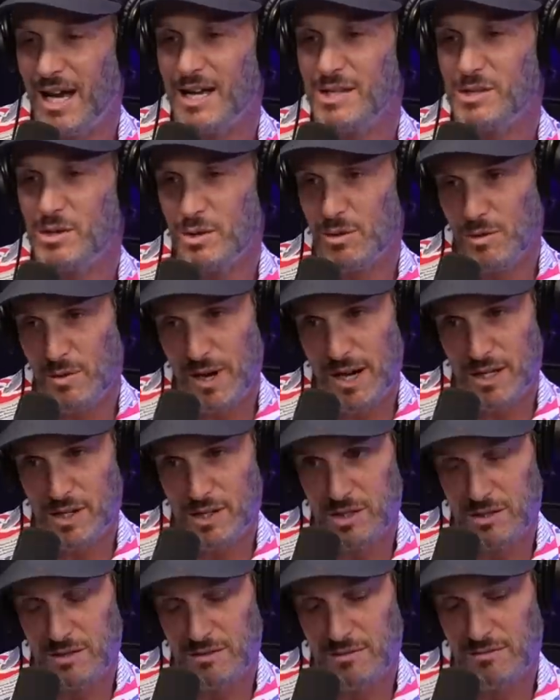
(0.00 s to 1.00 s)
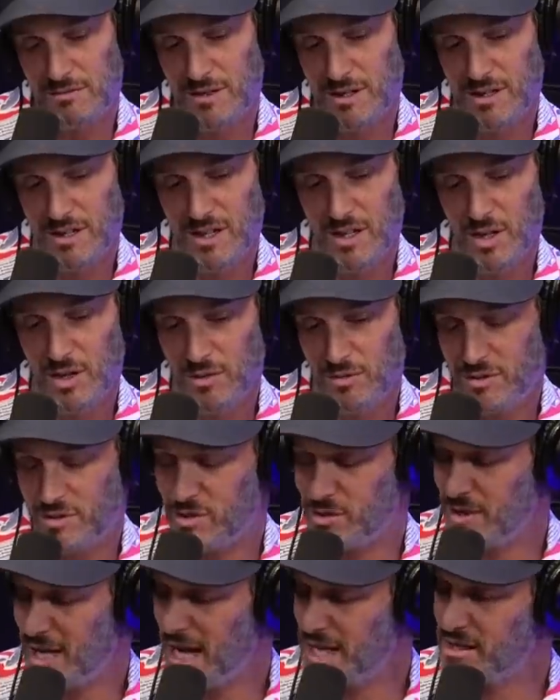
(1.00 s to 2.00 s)
me ask you a question.
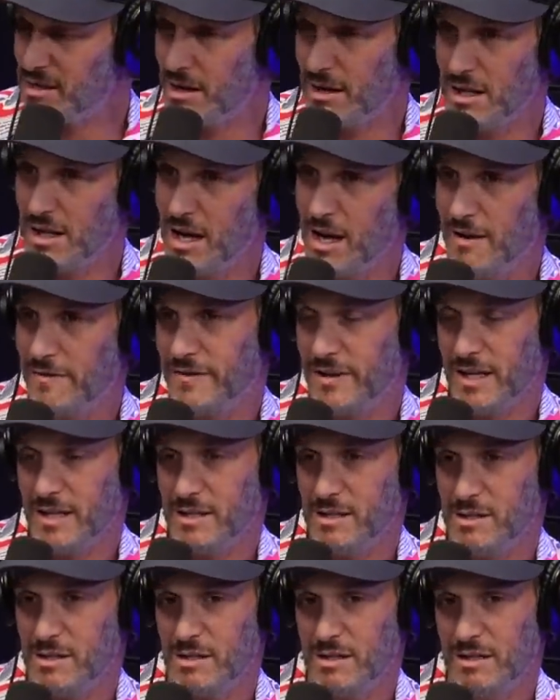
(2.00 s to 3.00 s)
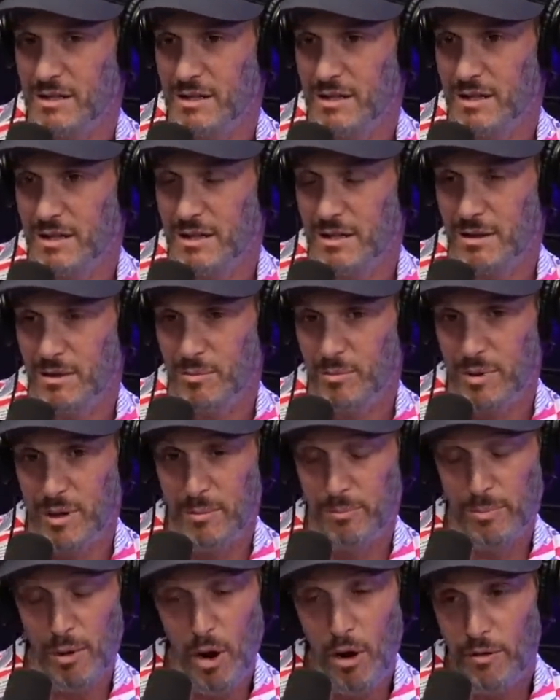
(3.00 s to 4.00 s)
So that's all offense,
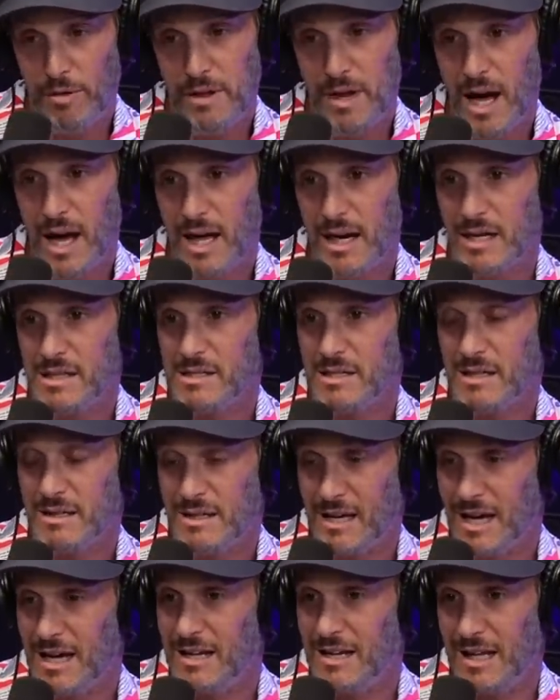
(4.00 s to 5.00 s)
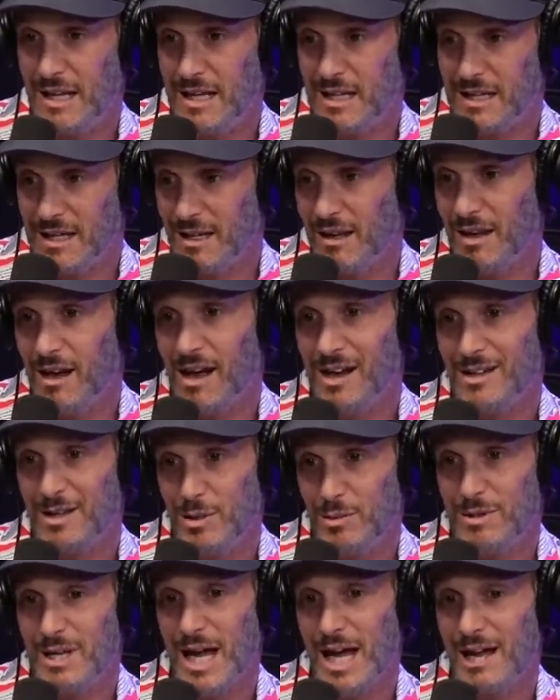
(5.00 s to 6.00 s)
but both Giannis and KD can
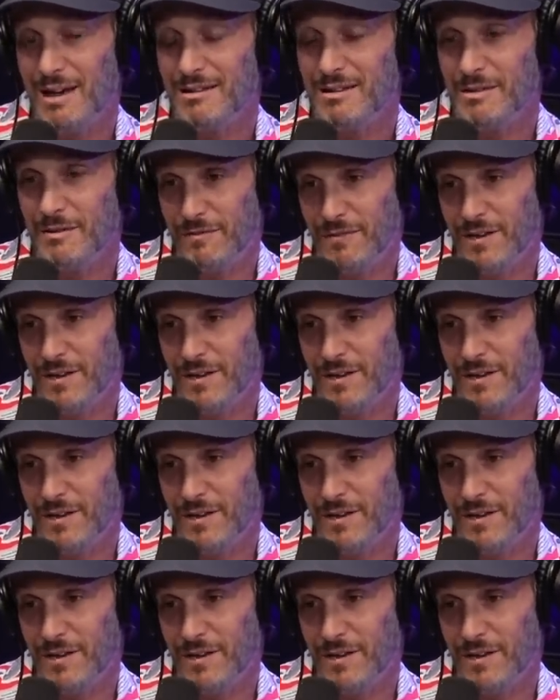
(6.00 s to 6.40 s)
lock you down